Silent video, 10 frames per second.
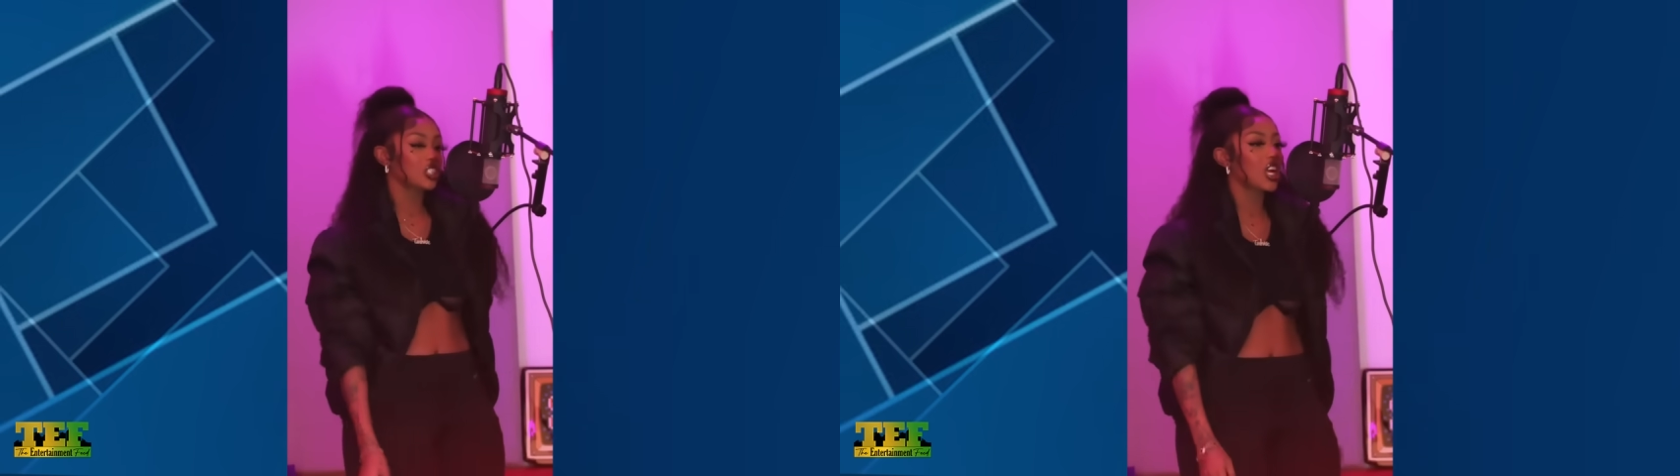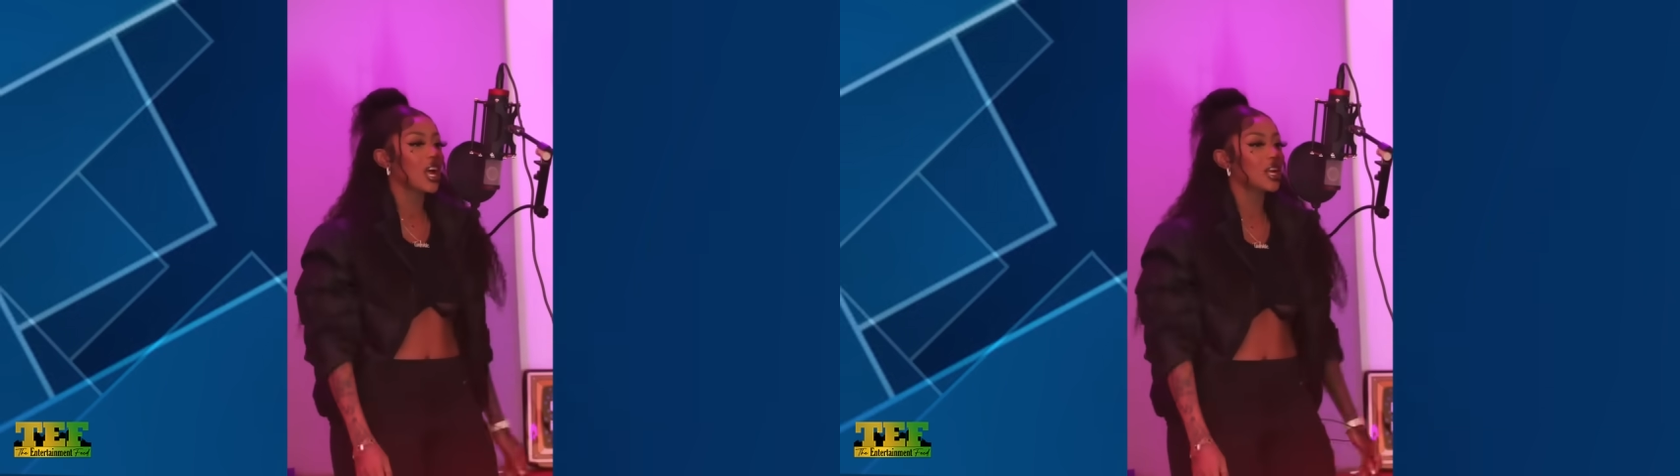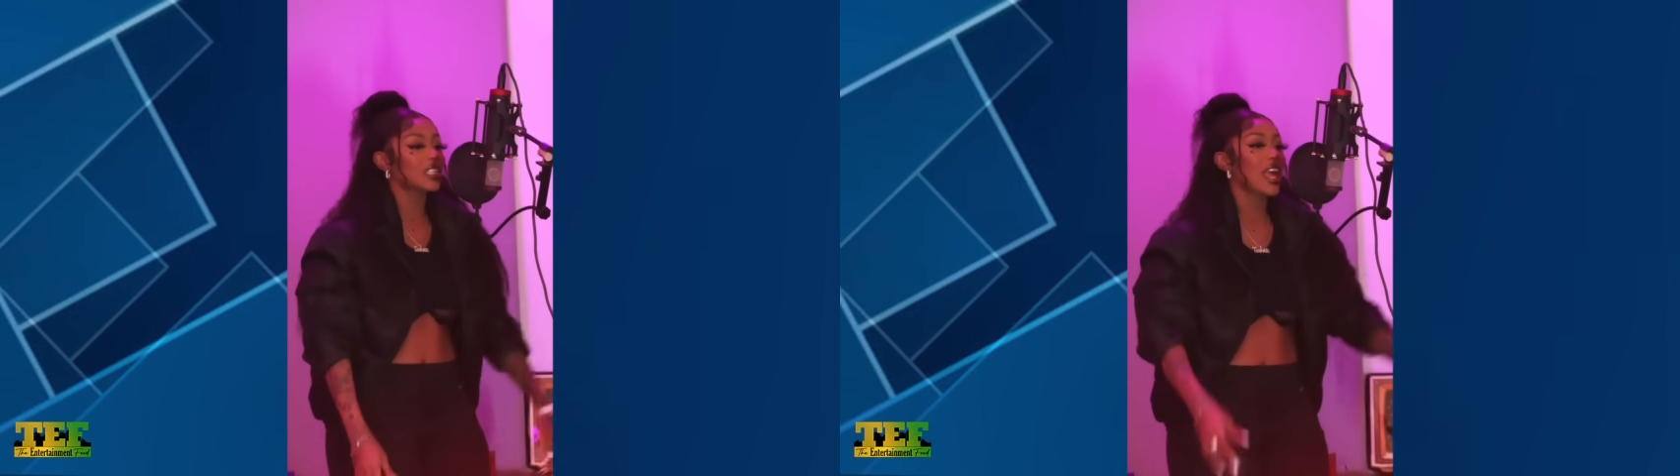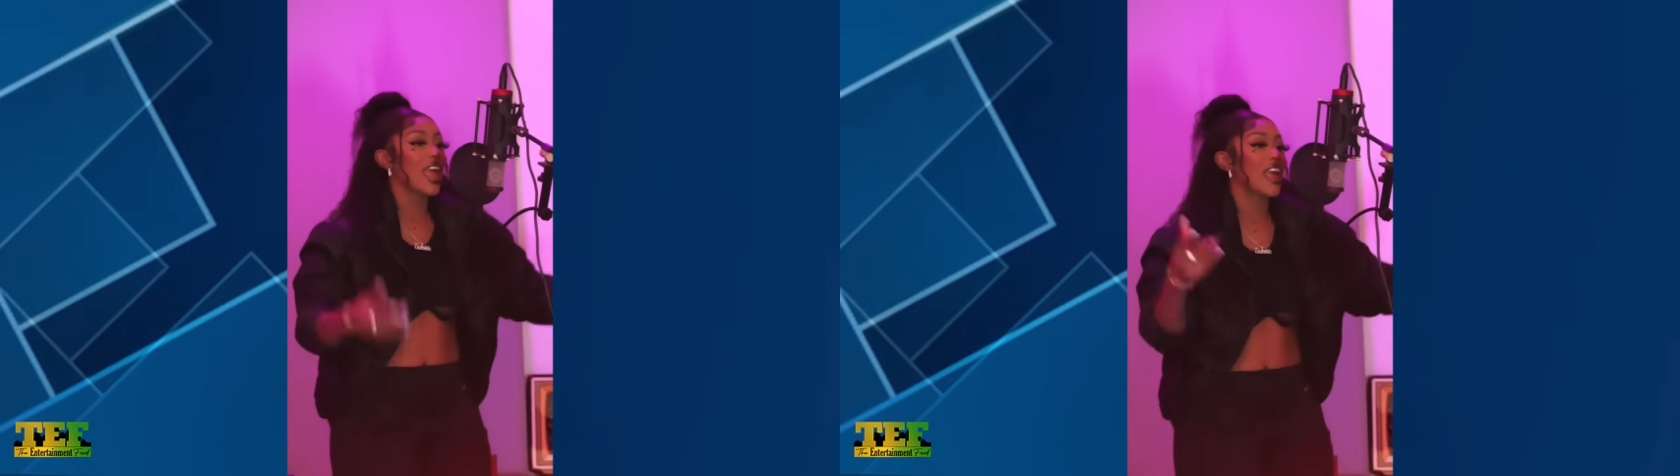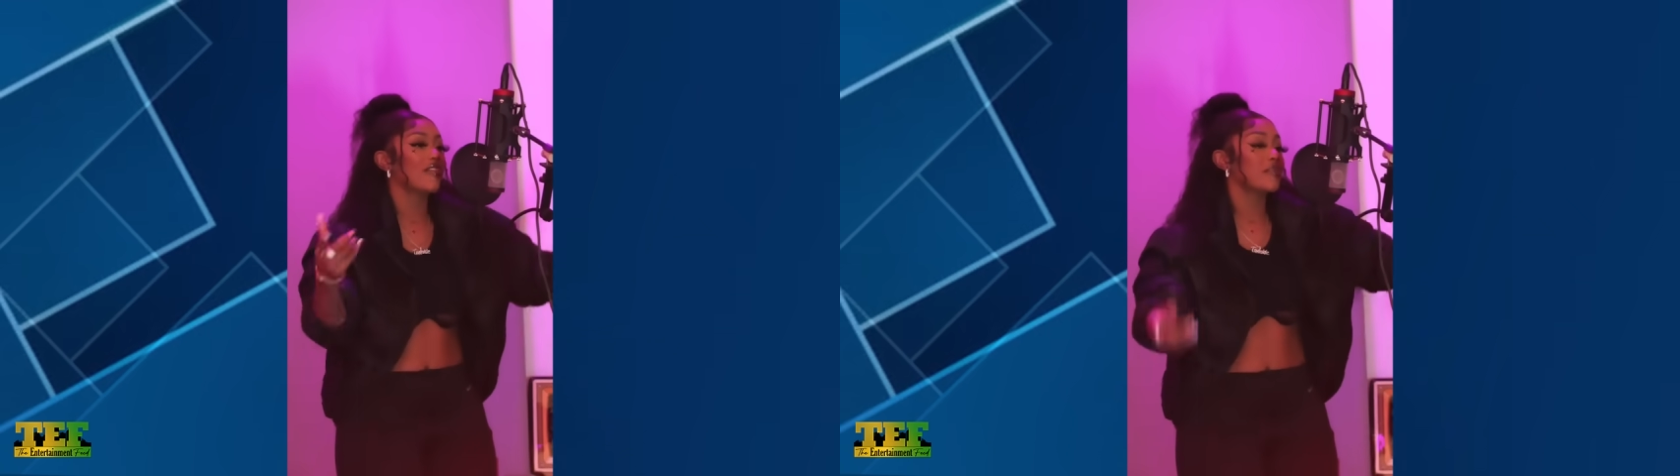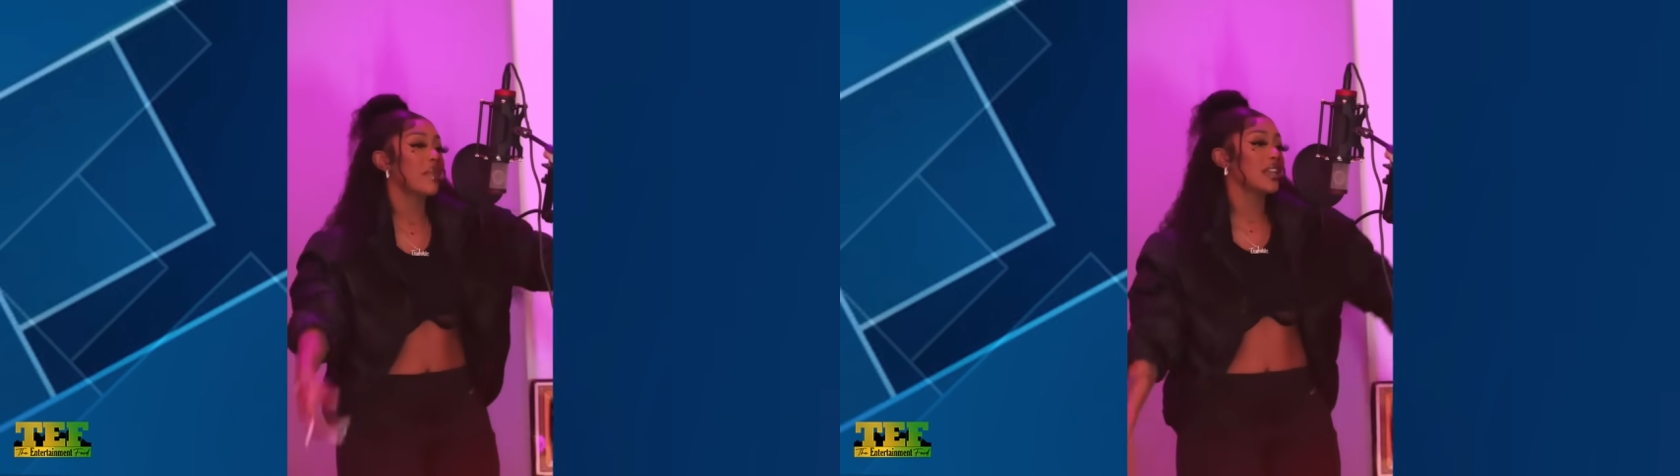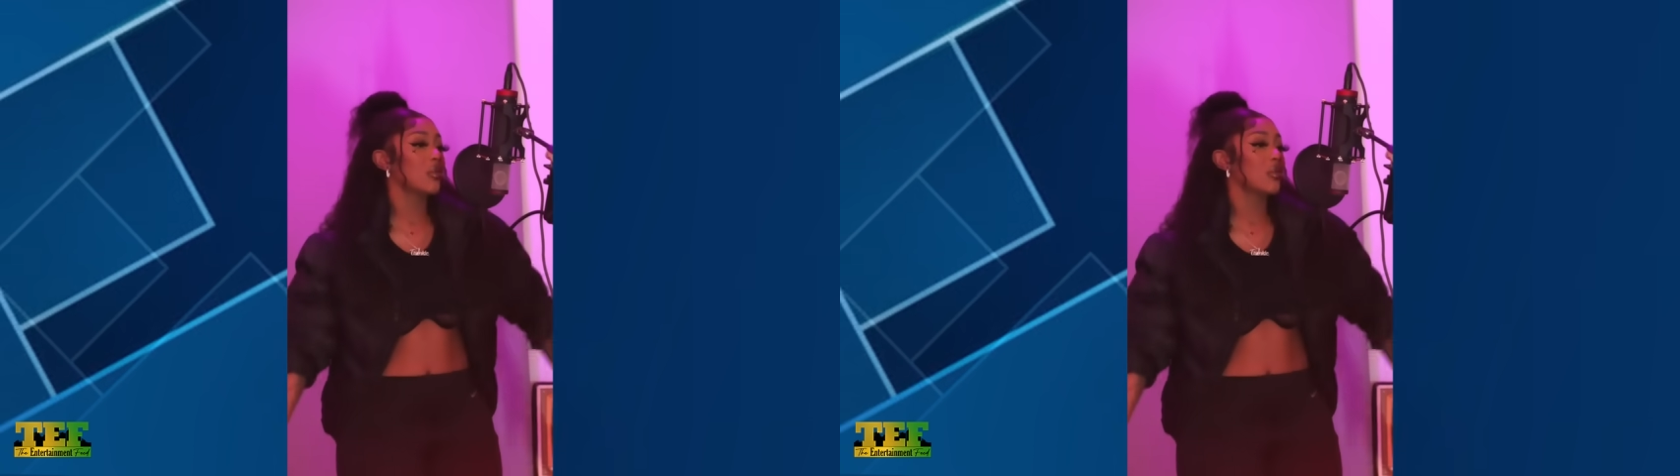exciting. Yes,